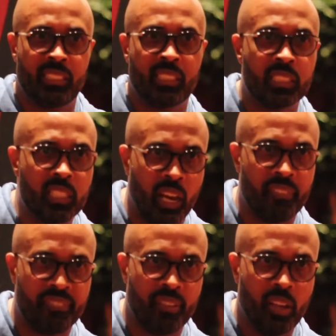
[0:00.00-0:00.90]

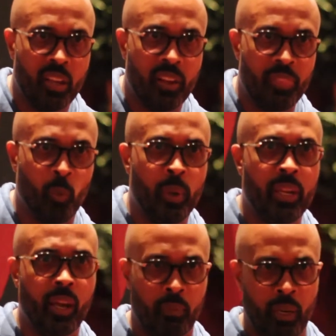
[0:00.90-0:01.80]
stuff that we
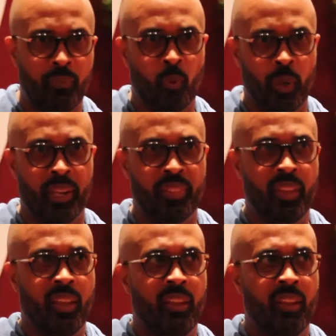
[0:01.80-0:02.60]
come up with